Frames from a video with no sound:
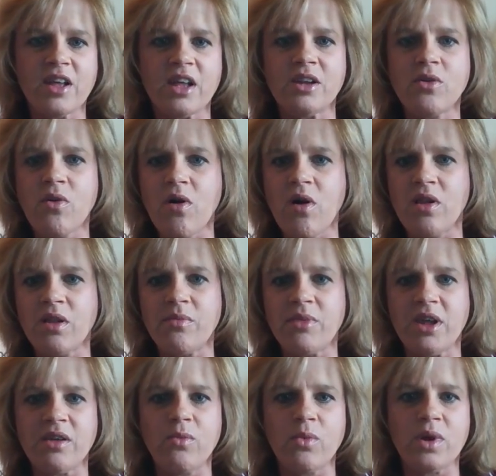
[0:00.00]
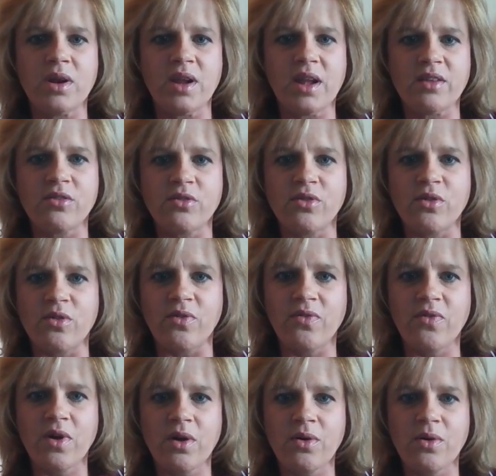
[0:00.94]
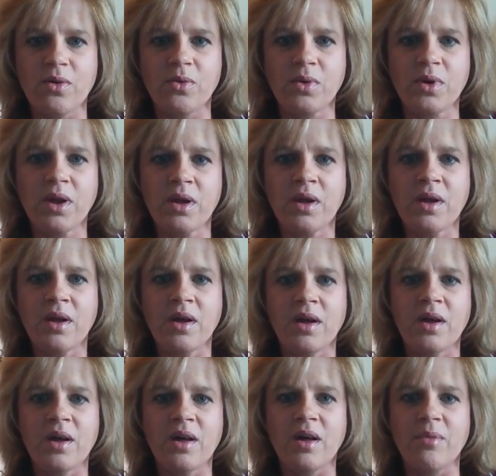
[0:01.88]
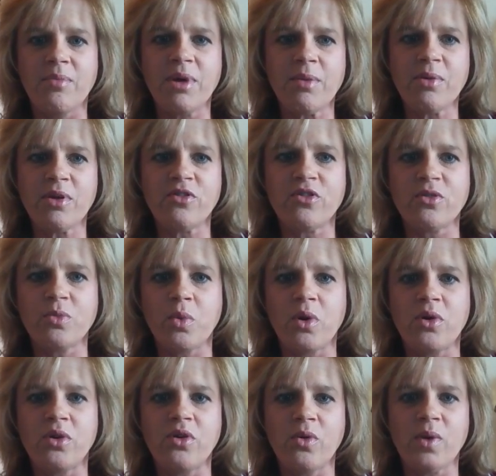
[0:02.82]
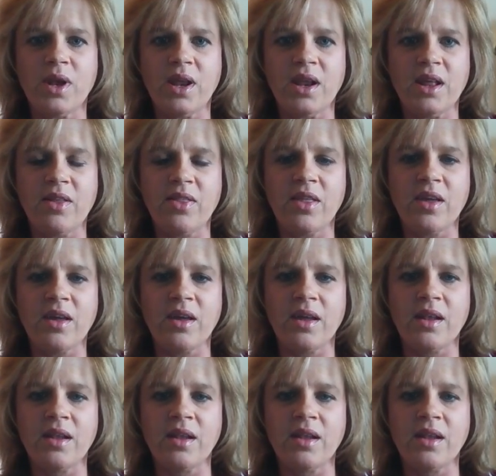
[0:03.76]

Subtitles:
I'd call them, they wouldn't answer their phone. People just weren't doing anything.